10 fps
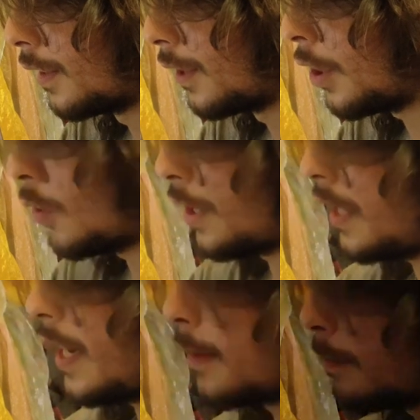You know,
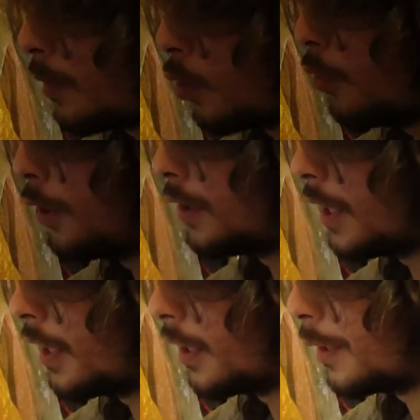here I'm
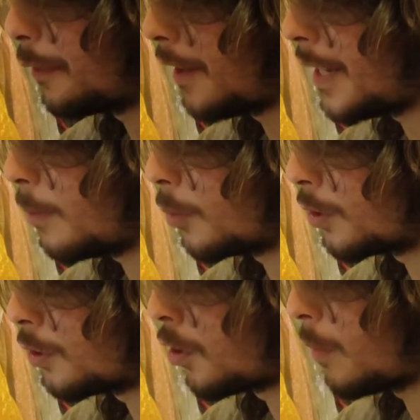quoting the famous
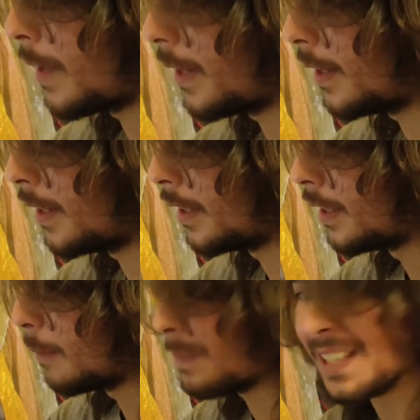Chopin
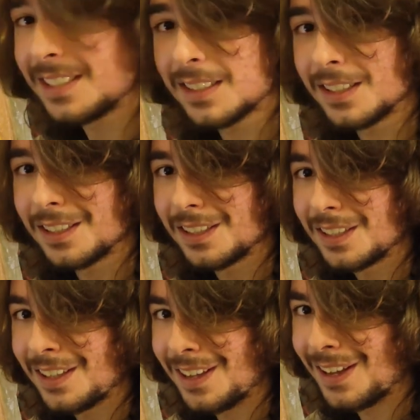piece
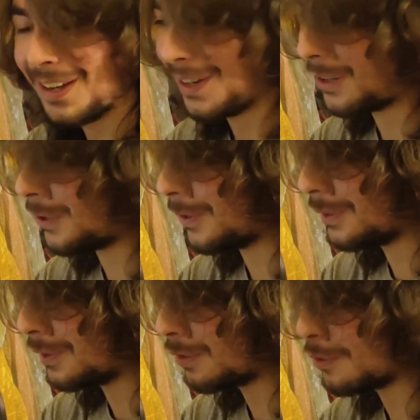
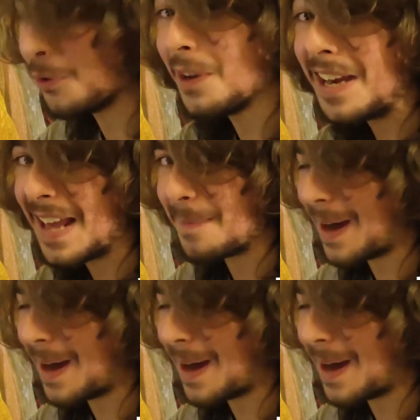called Fugue in A